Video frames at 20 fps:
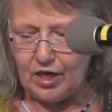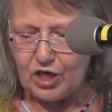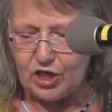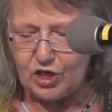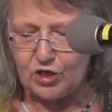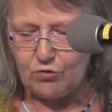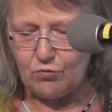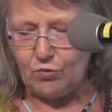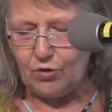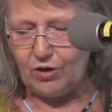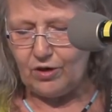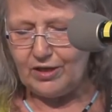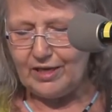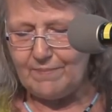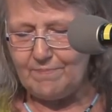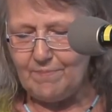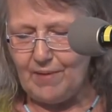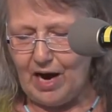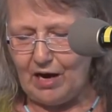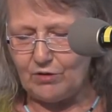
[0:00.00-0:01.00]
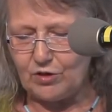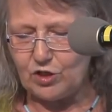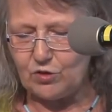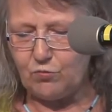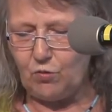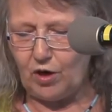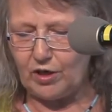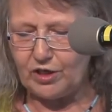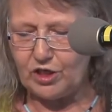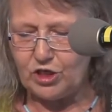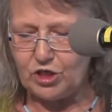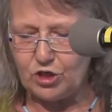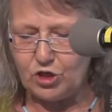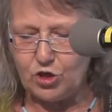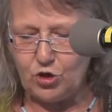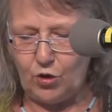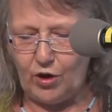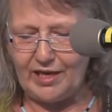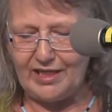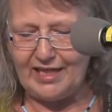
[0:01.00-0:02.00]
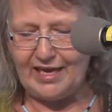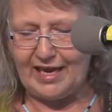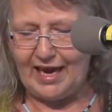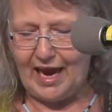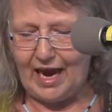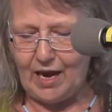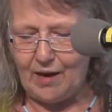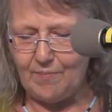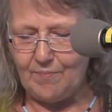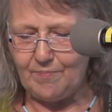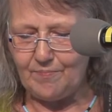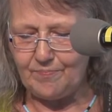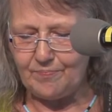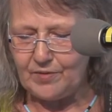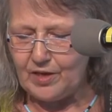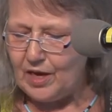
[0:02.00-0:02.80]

Squirrel and mouse wanted to join the game,